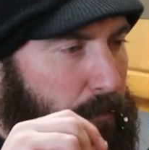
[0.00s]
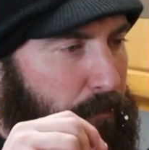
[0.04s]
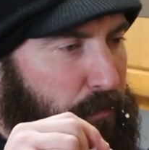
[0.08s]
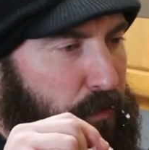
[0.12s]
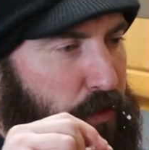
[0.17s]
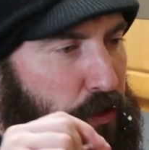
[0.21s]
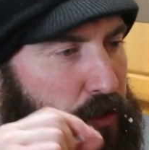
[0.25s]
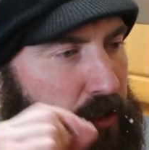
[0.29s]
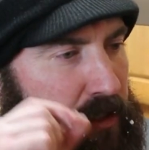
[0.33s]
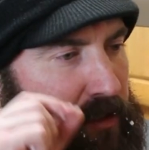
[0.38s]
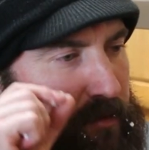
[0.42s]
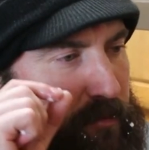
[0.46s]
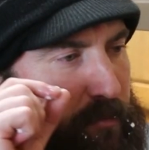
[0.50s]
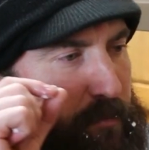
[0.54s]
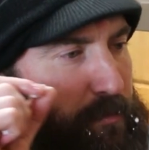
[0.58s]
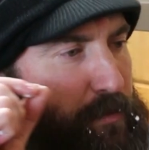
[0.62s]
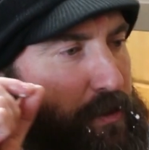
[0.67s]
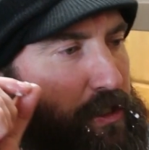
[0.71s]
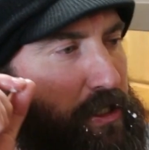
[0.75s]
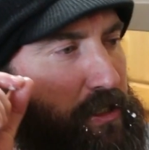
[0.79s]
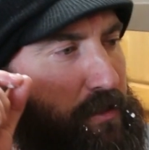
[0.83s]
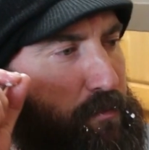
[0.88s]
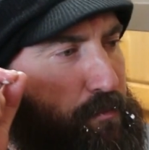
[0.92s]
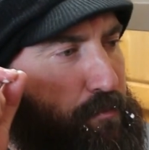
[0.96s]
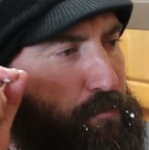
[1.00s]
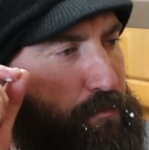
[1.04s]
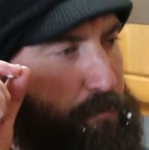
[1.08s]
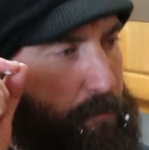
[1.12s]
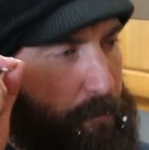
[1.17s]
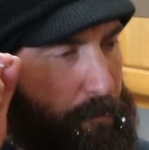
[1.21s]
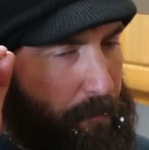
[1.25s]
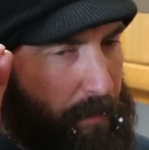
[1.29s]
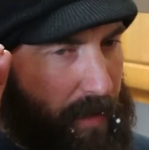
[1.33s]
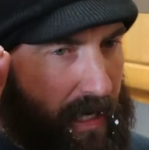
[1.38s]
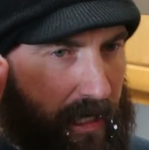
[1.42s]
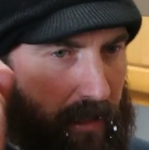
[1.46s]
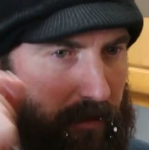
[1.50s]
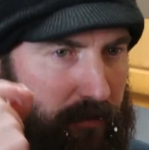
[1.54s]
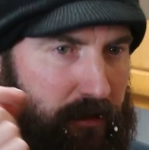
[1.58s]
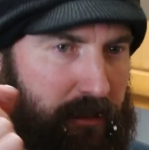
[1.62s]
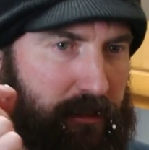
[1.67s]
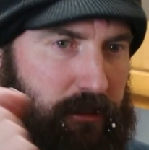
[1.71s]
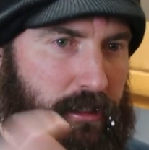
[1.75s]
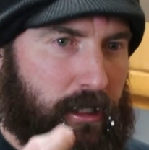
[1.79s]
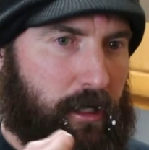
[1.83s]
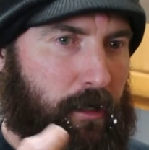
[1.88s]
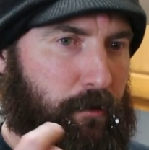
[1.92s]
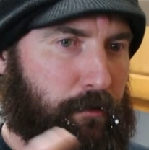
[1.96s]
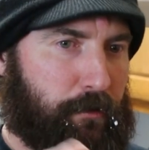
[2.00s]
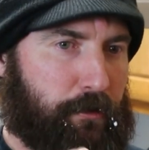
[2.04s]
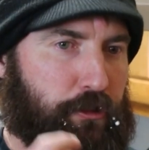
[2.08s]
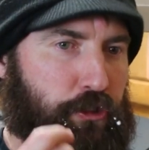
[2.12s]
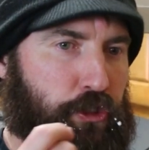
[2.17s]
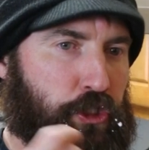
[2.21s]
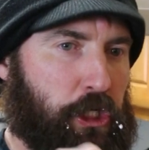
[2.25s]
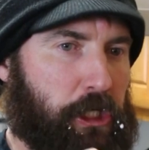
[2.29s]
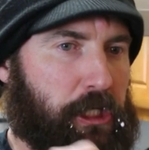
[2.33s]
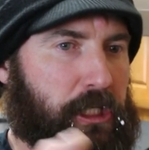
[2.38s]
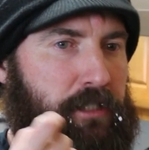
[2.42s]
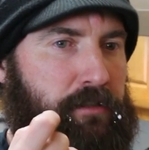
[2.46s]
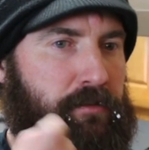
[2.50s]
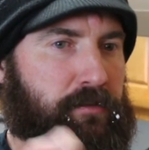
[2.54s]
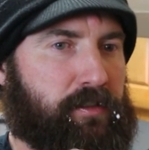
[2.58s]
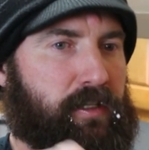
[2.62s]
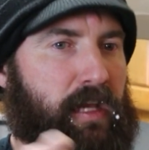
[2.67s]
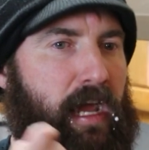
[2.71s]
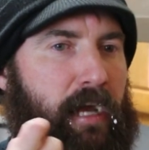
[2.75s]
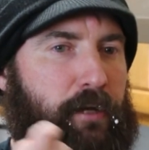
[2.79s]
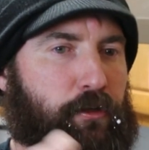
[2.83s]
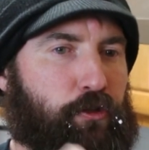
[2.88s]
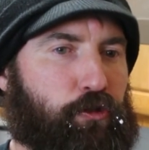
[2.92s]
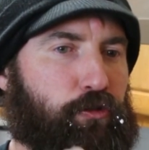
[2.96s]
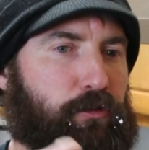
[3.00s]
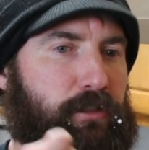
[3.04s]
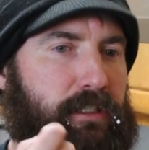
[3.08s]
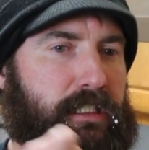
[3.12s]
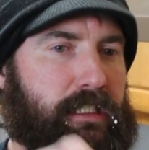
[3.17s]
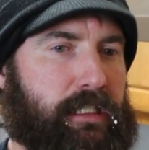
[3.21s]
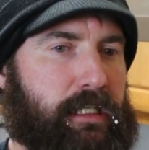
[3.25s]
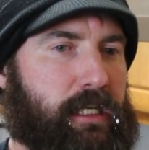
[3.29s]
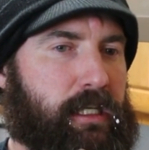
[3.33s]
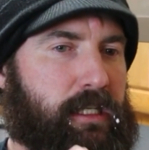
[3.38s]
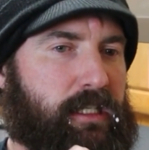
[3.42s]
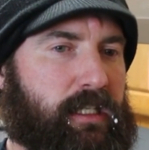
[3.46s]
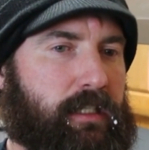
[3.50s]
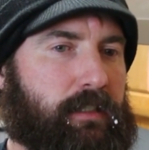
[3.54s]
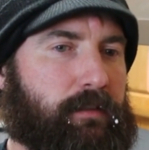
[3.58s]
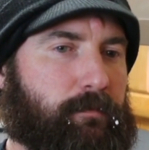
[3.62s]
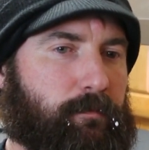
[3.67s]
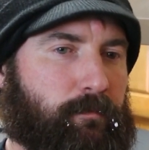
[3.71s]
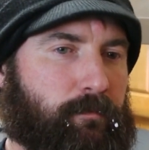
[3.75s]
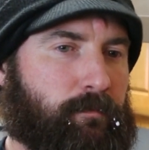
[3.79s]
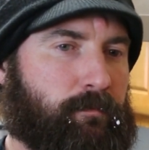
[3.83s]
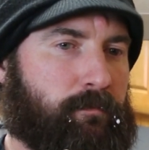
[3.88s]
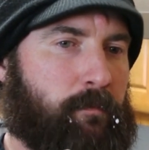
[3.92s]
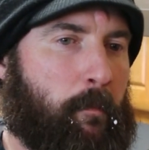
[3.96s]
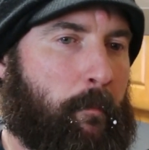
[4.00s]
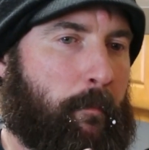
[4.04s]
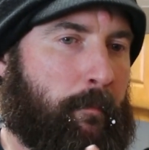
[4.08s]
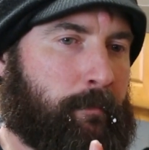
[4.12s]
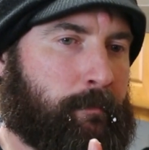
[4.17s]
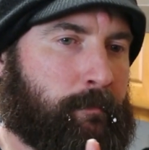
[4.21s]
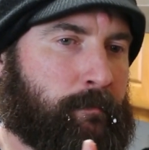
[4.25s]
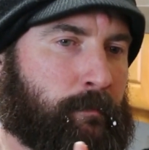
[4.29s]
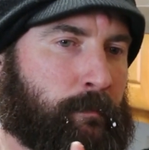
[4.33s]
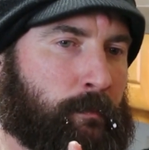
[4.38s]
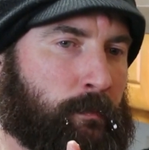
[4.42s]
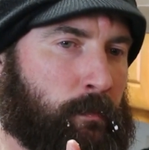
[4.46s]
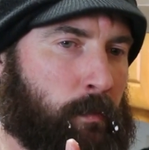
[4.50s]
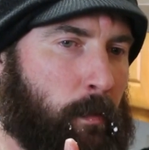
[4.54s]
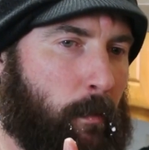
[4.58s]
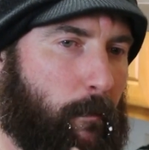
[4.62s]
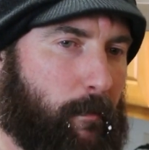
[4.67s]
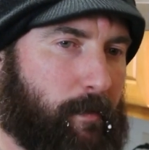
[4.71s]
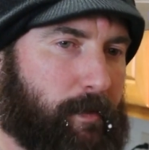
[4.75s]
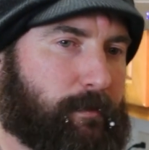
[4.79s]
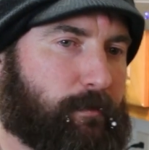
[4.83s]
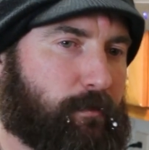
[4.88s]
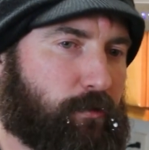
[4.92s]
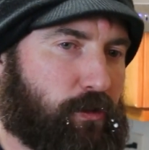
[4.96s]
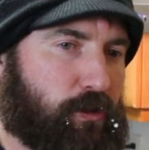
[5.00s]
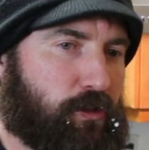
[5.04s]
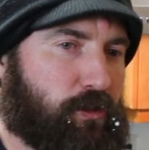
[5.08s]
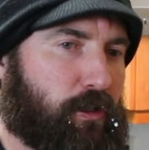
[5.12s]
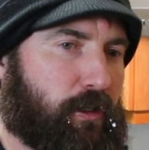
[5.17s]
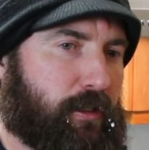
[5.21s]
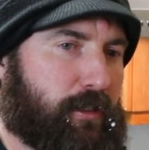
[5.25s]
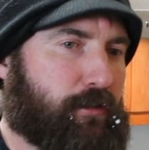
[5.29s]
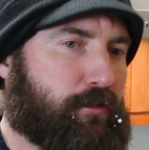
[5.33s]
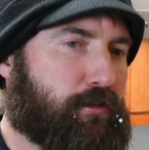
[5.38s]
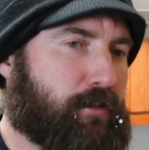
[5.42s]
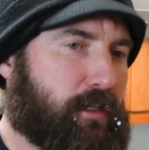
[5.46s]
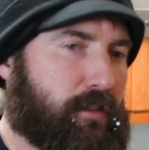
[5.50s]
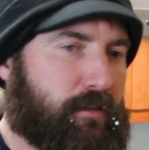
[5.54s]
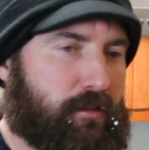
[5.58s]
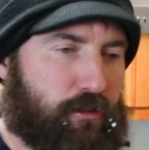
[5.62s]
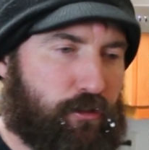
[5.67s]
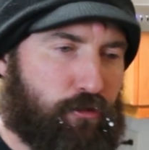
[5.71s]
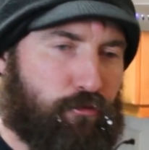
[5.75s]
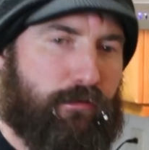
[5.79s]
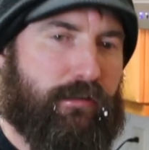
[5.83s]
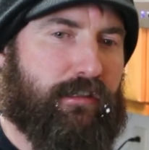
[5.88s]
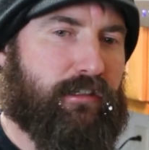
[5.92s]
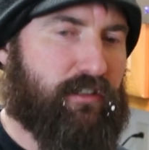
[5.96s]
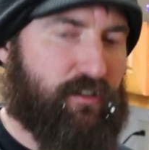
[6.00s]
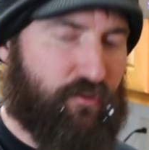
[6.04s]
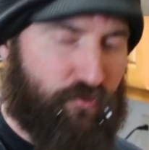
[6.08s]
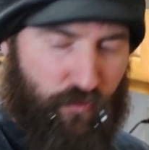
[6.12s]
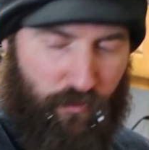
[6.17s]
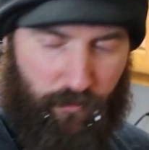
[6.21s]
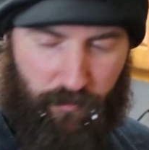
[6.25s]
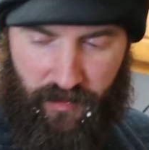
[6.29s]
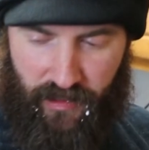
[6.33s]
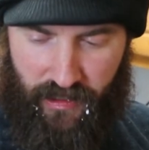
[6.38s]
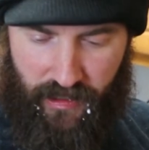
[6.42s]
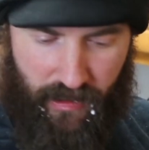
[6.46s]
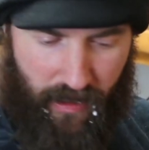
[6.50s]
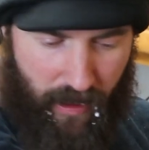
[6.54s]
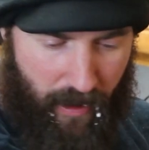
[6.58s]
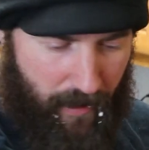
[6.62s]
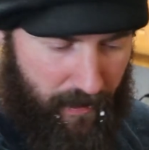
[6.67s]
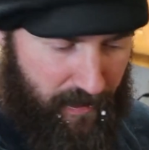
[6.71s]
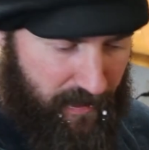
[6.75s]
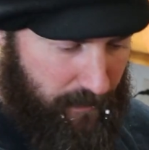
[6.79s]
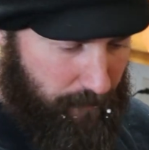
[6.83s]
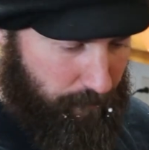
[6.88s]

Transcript: You can just barely tell the chicken's actually in it. Because, like, you get the sweetness from the, uh,